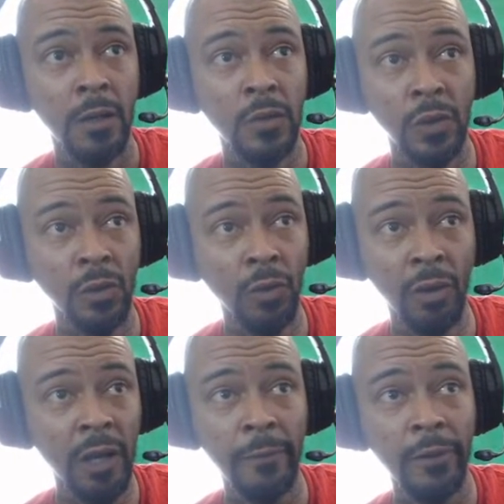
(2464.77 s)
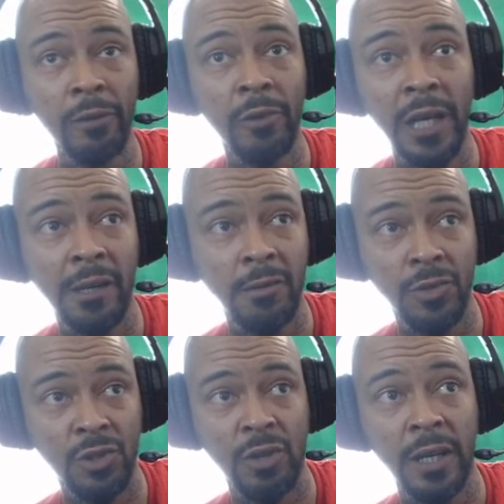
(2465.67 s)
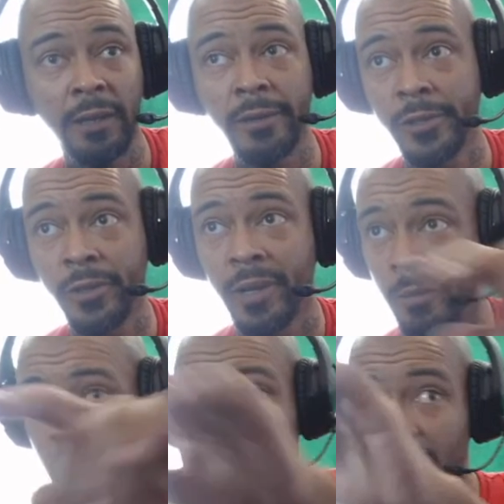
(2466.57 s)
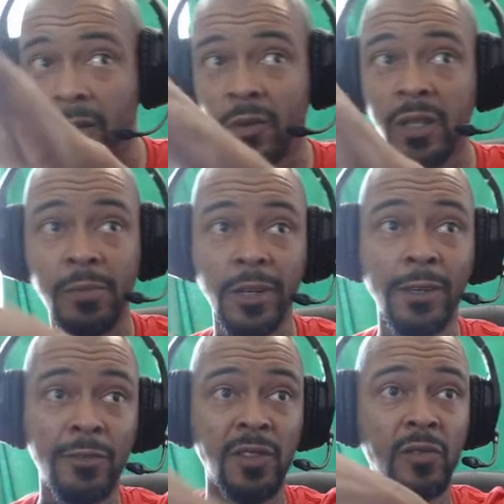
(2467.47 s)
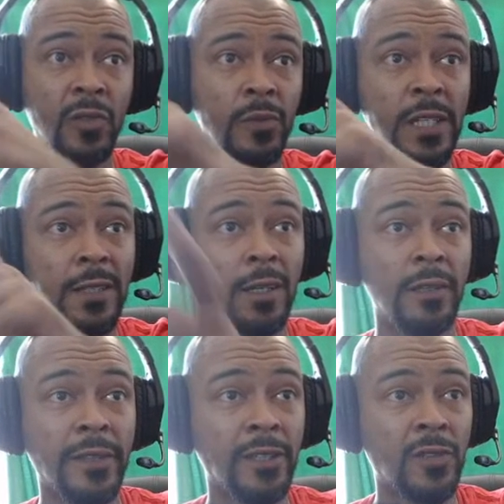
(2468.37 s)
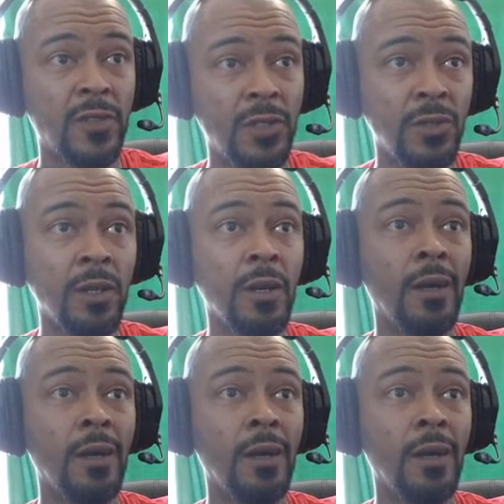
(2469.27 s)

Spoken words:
So all I'm doing right now is just trying to get you there, but it looks a bit different for me than it does for you,